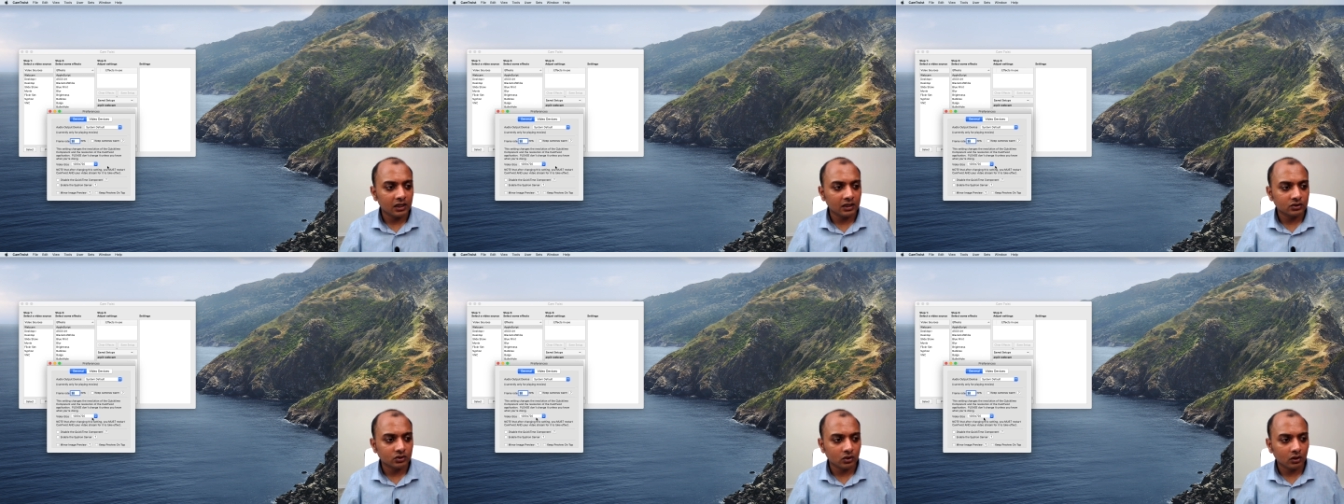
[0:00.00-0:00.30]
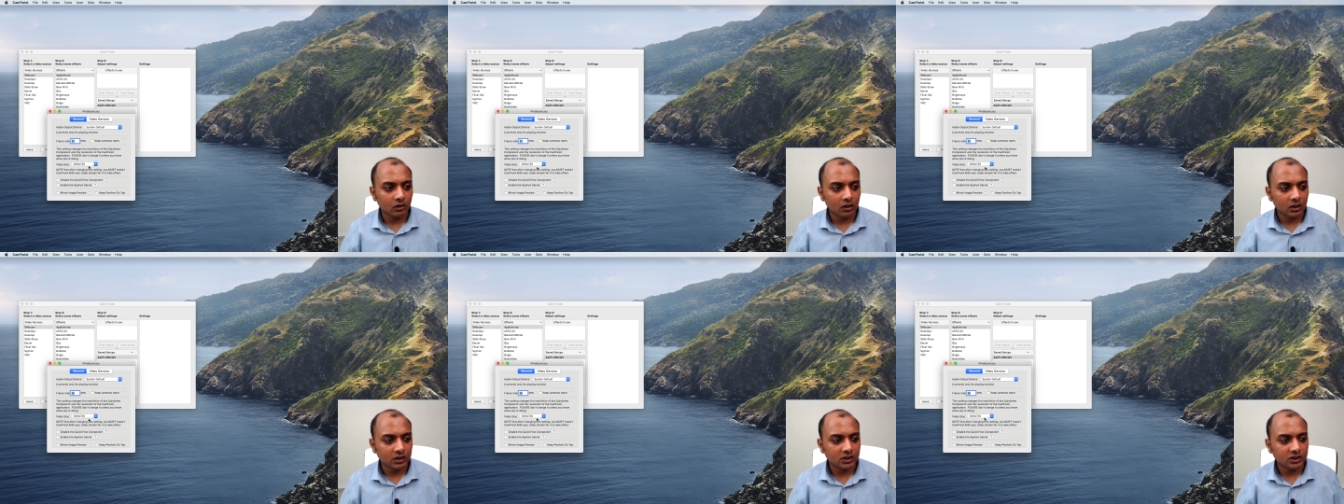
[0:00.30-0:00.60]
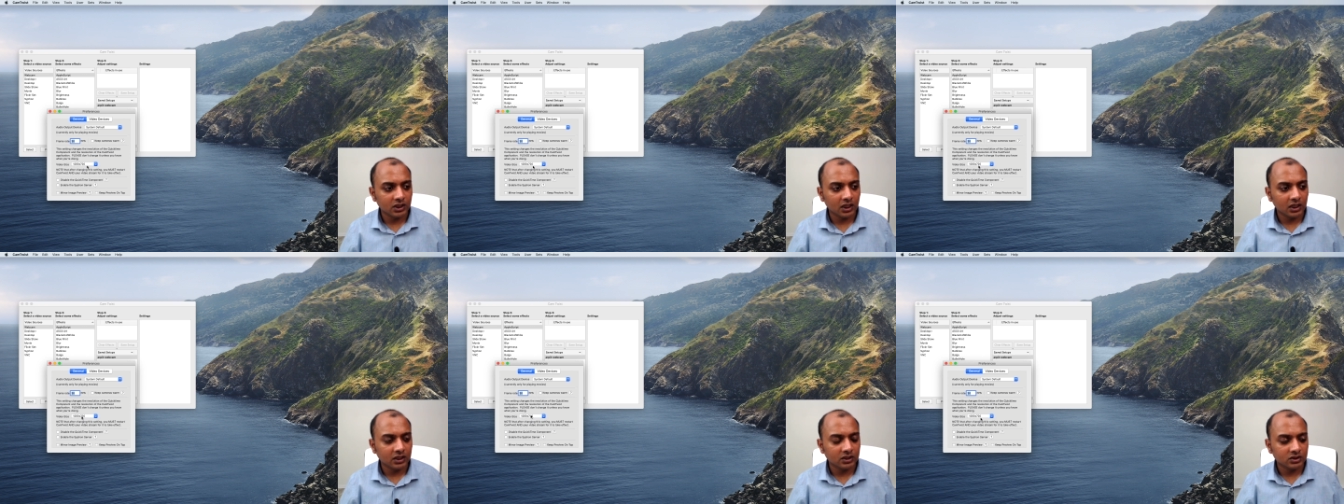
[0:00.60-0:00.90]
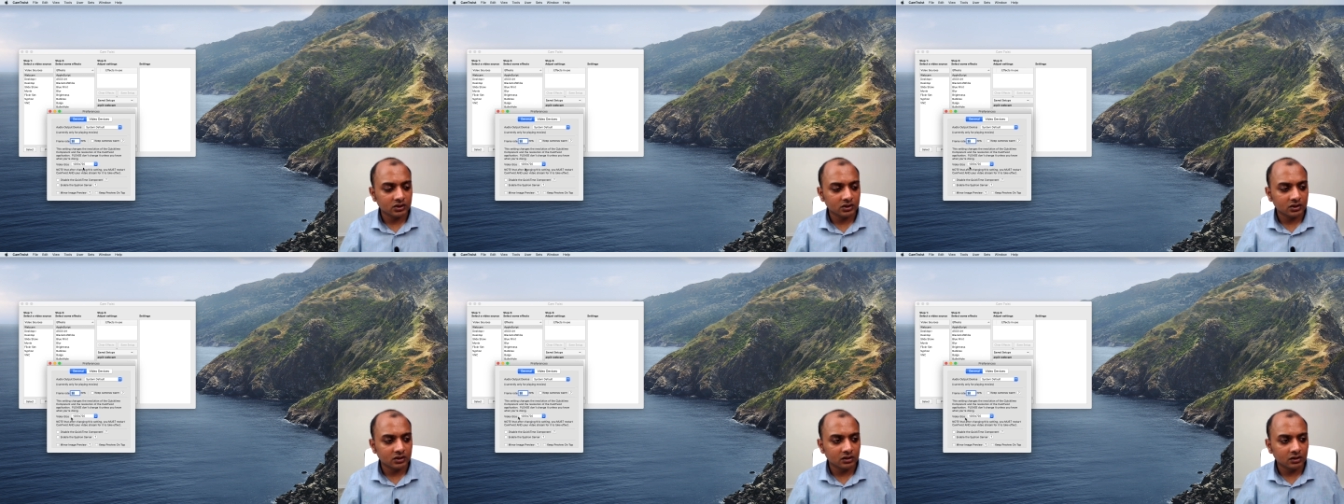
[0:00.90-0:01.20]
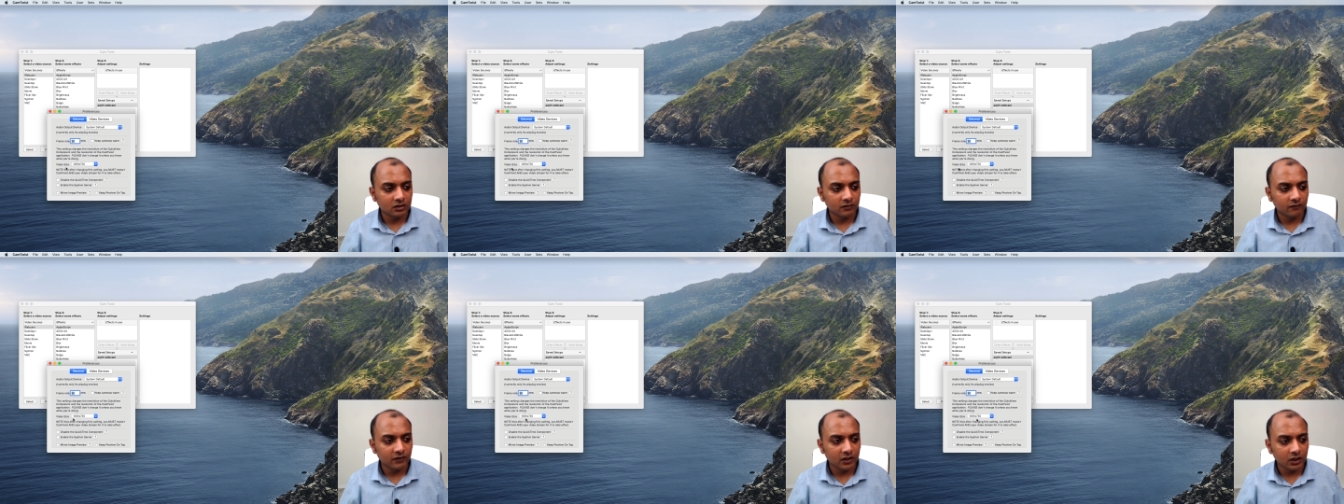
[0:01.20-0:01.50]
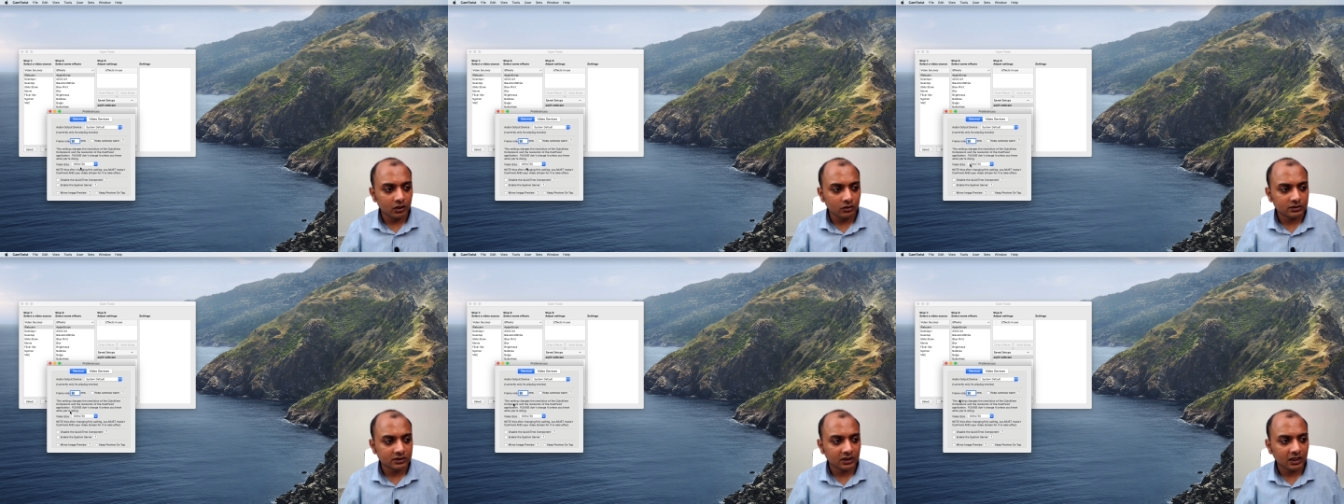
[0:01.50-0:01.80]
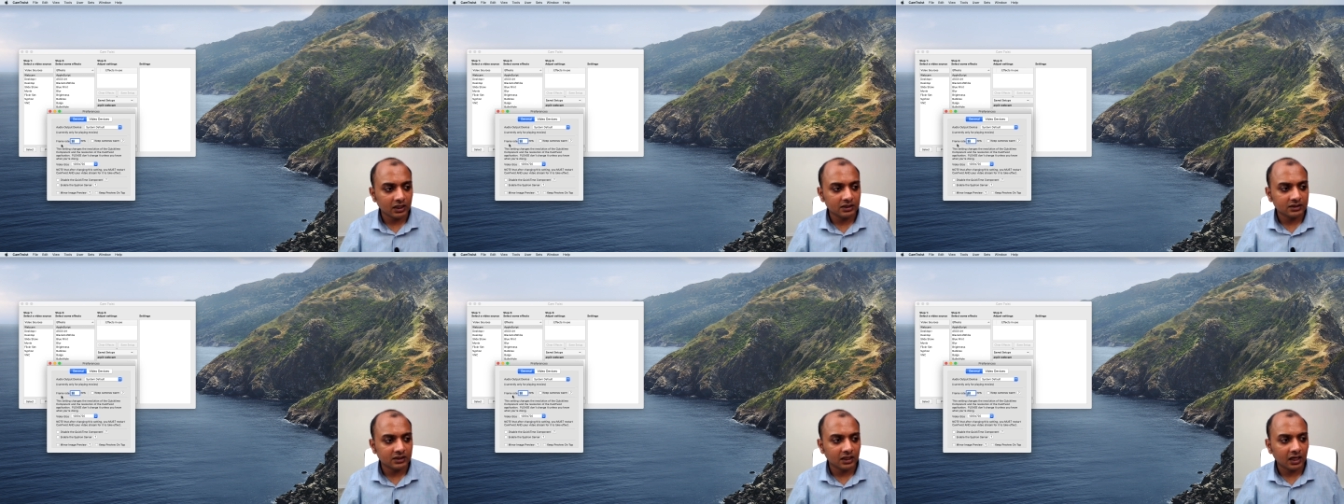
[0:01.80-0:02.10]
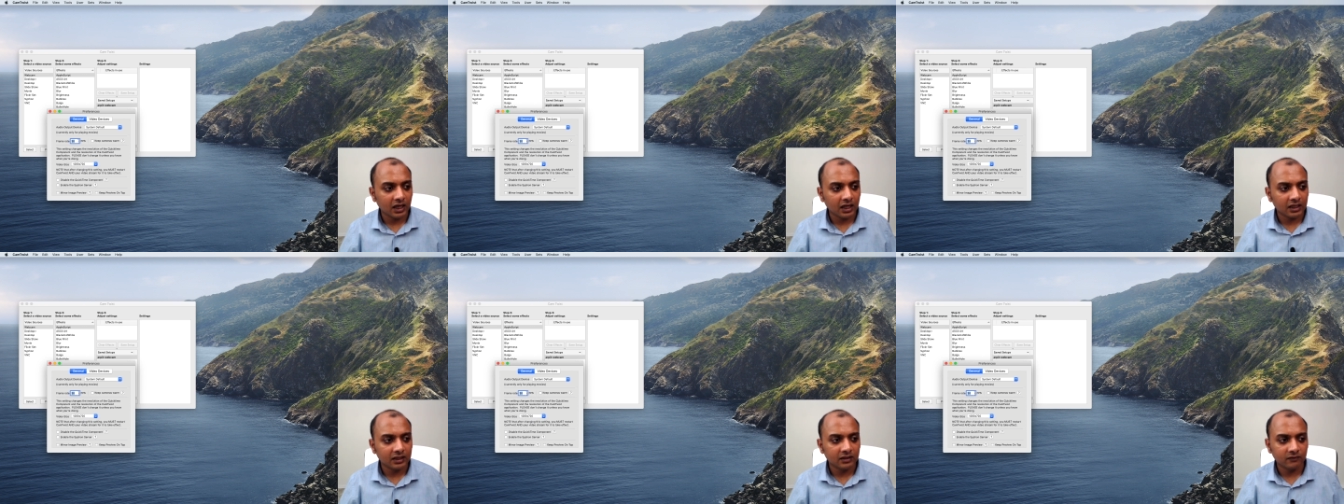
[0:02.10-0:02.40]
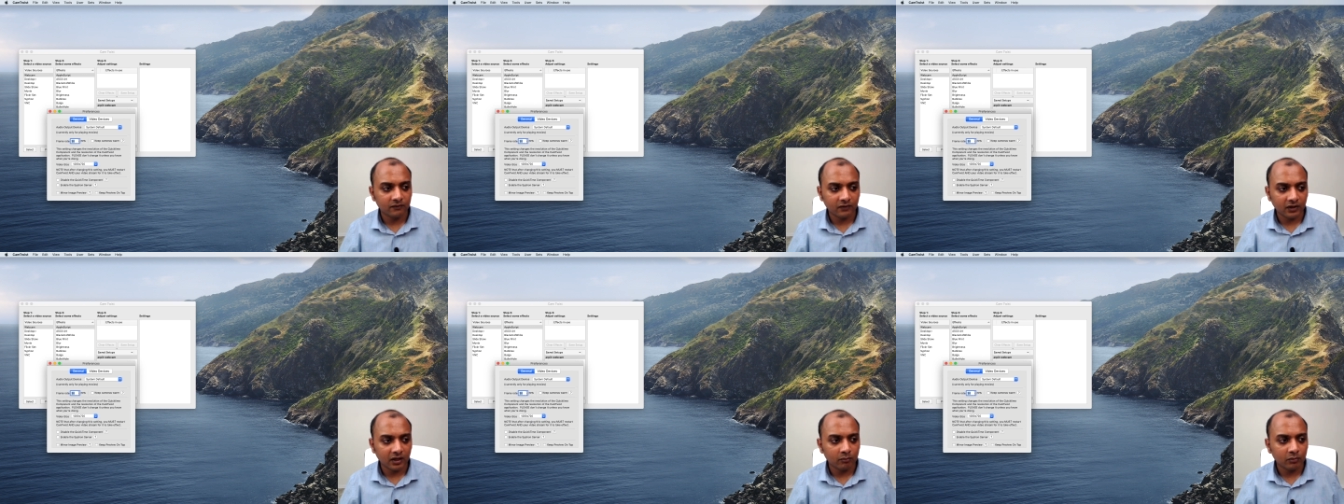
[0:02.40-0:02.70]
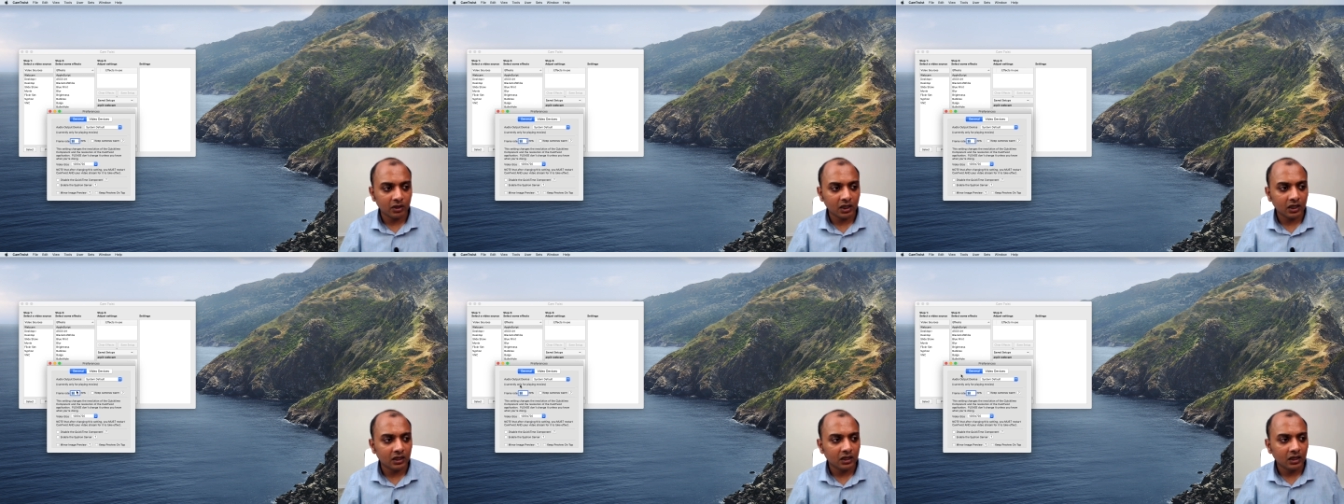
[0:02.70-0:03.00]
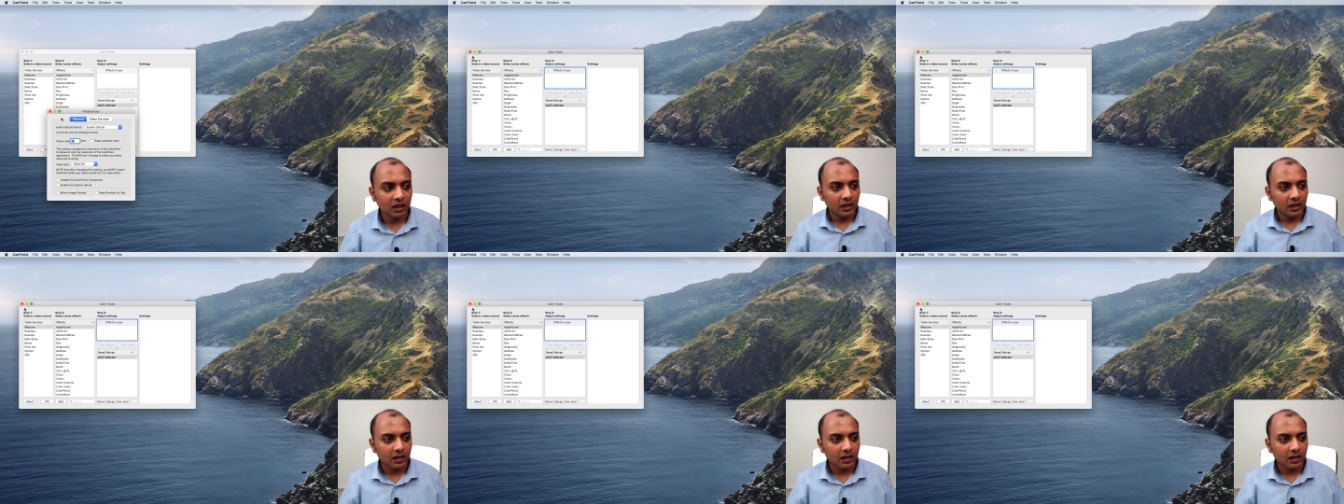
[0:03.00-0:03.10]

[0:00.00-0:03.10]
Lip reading: so you got to change the video size and the frame rate.